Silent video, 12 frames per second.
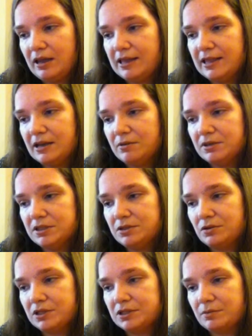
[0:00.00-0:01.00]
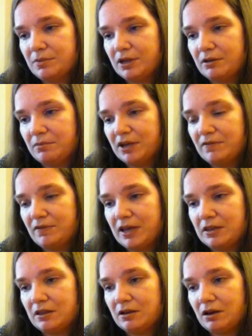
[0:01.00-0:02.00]
And that restores a bit of my
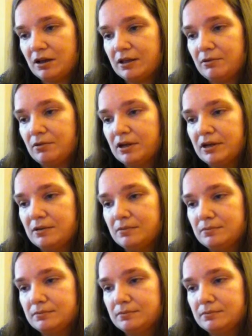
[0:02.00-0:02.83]
faith in Hollywood.